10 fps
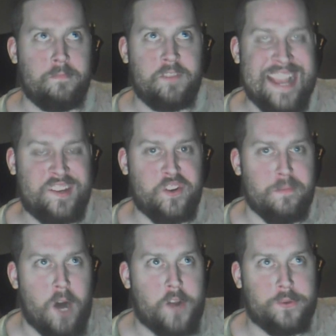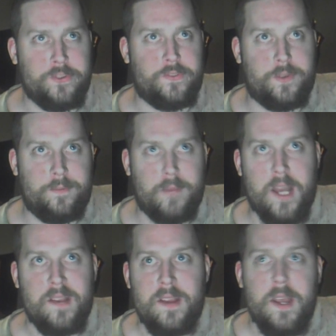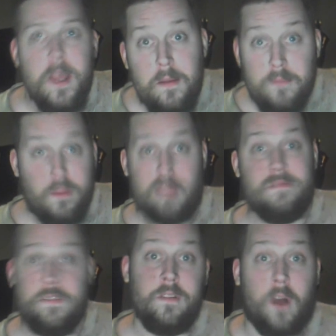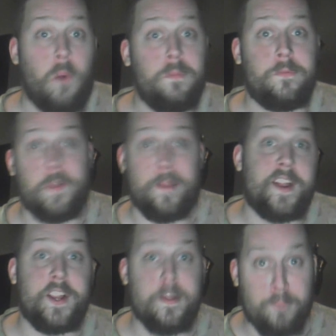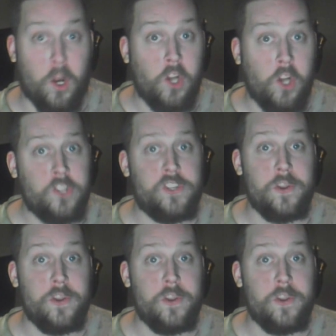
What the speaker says: texture models, but depending on your perks, you